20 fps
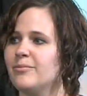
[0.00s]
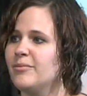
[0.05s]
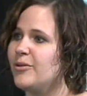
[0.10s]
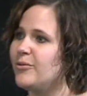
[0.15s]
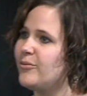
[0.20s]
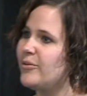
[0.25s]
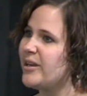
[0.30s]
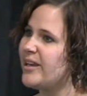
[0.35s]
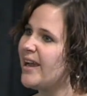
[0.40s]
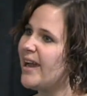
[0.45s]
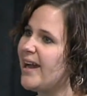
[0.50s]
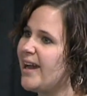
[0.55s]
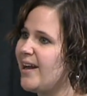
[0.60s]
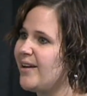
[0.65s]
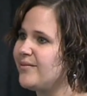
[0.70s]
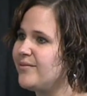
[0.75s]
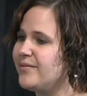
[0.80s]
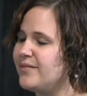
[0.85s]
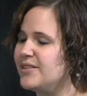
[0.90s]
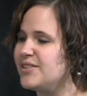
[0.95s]
We
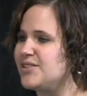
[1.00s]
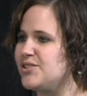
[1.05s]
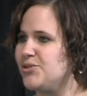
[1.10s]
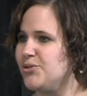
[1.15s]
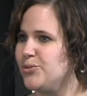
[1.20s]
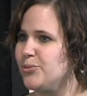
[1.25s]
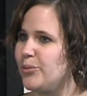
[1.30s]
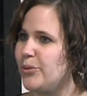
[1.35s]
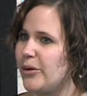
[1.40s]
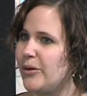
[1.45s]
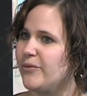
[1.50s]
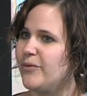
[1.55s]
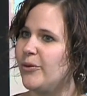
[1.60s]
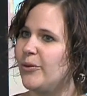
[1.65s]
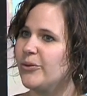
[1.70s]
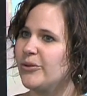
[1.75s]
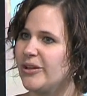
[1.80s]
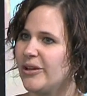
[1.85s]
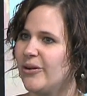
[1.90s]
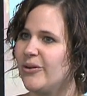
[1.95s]
have student
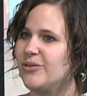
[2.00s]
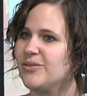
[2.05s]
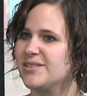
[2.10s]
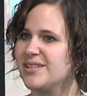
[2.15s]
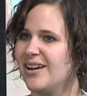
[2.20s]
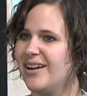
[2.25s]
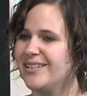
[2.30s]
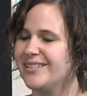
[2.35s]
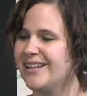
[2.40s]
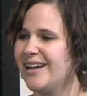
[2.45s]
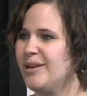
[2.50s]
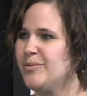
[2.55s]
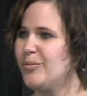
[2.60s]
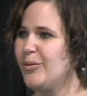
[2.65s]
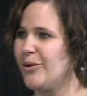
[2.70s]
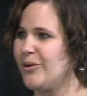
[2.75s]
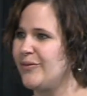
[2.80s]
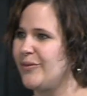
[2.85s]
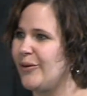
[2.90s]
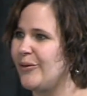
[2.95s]
portfolios, online
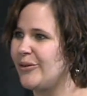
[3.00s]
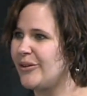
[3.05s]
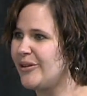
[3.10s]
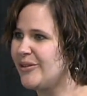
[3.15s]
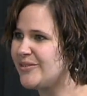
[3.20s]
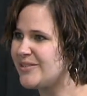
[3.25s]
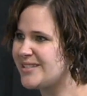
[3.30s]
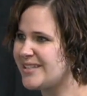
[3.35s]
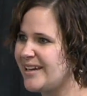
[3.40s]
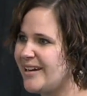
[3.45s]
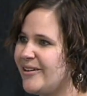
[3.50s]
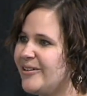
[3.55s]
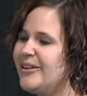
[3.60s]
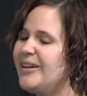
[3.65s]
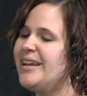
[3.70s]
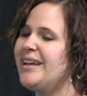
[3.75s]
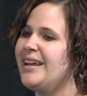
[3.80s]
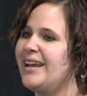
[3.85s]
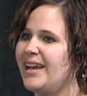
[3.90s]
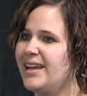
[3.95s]
portfolios now.
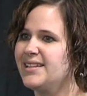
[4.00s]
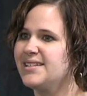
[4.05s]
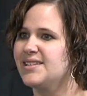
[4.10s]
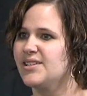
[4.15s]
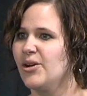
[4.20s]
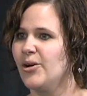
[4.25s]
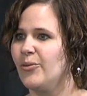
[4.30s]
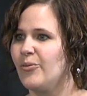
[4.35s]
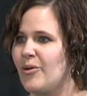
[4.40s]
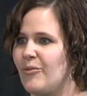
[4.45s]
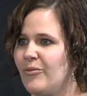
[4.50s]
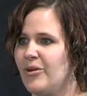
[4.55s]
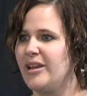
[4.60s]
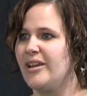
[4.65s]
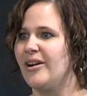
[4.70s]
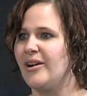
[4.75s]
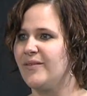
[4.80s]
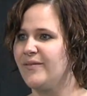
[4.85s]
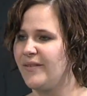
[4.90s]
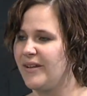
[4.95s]
And so when
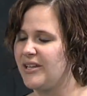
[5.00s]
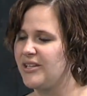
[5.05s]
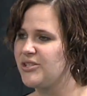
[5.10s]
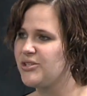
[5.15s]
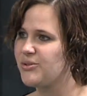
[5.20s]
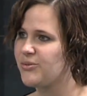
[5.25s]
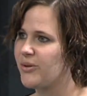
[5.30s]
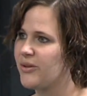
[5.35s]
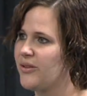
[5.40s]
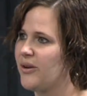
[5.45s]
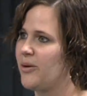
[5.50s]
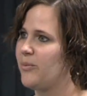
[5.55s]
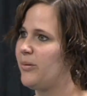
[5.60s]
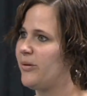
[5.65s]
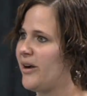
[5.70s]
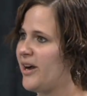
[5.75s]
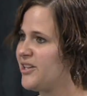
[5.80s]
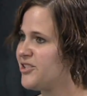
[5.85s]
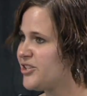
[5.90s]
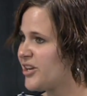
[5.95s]
we are finished with our
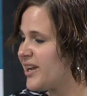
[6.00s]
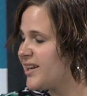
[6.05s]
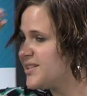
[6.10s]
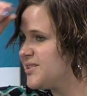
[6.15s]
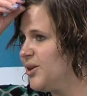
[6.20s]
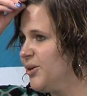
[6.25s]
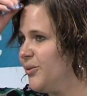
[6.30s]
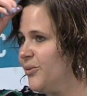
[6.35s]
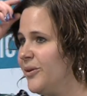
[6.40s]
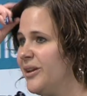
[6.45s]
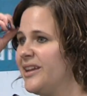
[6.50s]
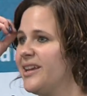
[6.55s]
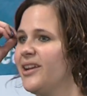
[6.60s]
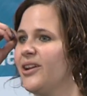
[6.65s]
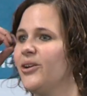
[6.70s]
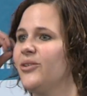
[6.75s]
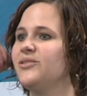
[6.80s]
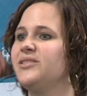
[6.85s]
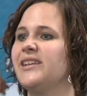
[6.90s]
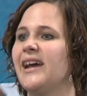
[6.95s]
project, we
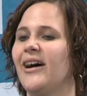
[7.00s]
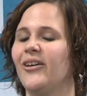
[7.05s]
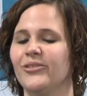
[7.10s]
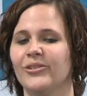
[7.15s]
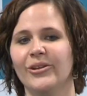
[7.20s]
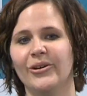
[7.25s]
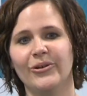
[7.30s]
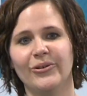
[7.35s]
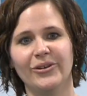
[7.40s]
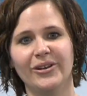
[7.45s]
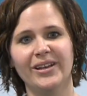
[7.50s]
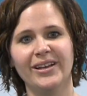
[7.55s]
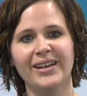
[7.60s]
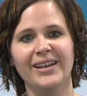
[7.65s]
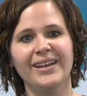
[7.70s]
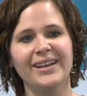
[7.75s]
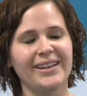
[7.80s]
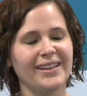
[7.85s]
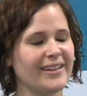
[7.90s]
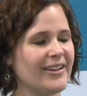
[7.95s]
can go download
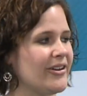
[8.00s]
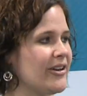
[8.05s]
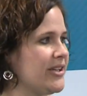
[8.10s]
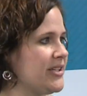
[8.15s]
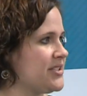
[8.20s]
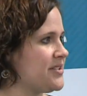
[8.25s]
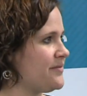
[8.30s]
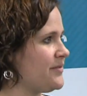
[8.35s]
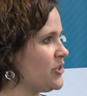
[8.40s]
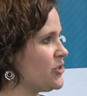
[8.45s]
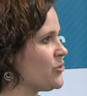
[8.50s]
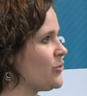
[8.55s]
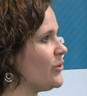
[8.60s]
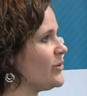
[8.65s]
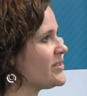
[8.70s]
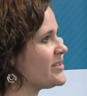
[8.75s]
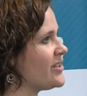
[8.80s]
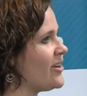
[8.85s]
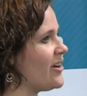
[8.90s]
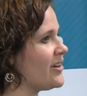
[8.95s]
their
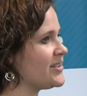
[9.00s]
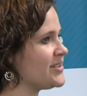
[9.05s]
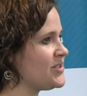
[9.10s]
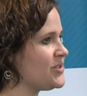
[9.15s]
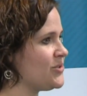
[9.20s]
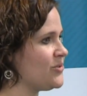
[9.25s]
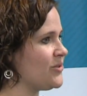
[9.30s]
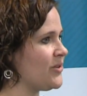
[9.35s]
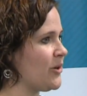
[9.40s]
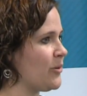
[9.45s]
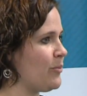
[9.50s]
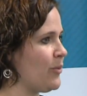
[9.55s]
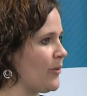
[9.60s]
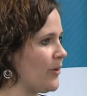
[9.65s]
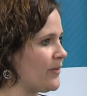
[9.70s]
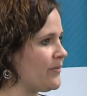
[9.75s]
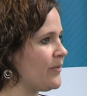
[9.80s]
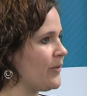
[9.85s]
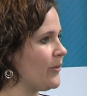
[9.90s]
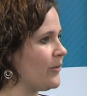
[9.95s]
individual songs to their
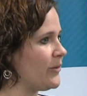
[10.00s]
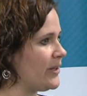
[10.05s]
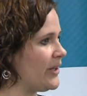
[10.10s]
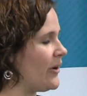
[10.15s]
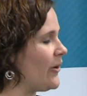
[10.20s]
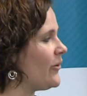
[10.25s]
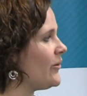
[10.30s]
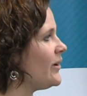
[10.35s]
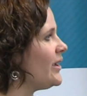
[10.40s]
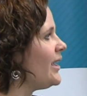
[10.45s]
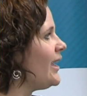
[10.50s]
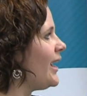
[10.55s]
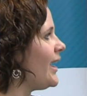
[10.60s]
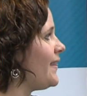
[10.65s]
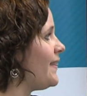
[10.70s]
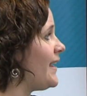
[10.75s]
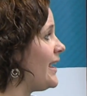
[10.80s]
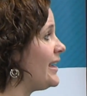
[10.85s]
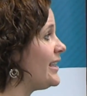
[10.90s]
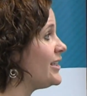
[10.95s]
portfolio.
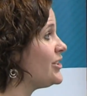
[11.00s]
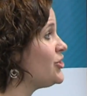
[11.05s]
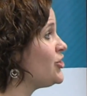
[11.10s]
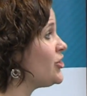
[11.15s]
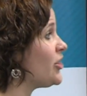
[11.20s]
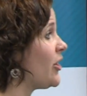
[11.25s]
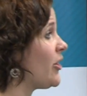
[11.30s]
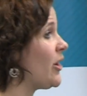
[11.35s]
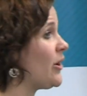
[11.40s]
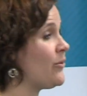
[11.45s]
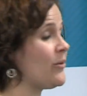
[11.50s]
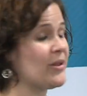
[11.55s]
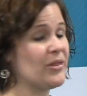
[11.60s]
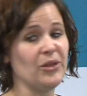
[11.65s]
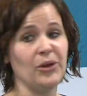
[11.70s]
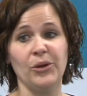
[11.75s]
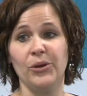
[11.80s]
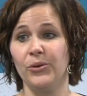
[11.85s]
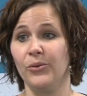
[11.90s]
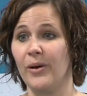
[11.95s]
And they can share it with
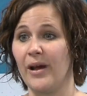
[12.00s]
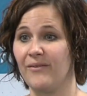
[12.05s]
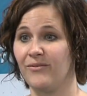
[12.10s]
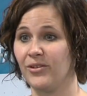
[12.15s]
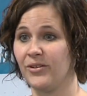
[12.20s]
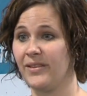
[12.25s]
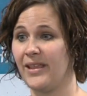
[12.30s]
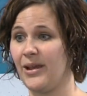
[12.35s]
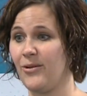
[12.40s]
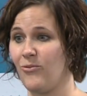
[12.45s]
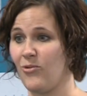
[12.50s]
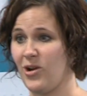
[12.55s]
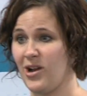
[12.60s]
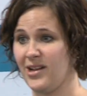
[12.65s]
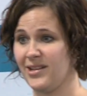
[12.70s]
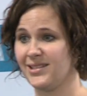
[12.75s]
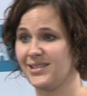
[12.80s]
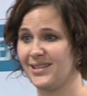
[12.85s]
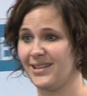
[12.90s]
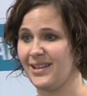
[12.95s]
whoever they
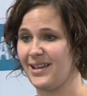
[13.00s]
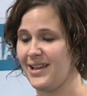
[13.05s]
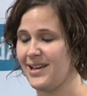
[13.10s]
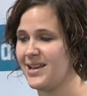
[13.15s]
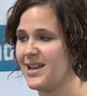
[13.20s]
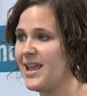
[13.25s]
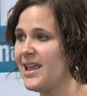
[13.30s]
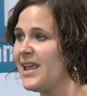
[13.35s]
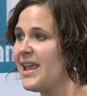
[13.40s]
want then.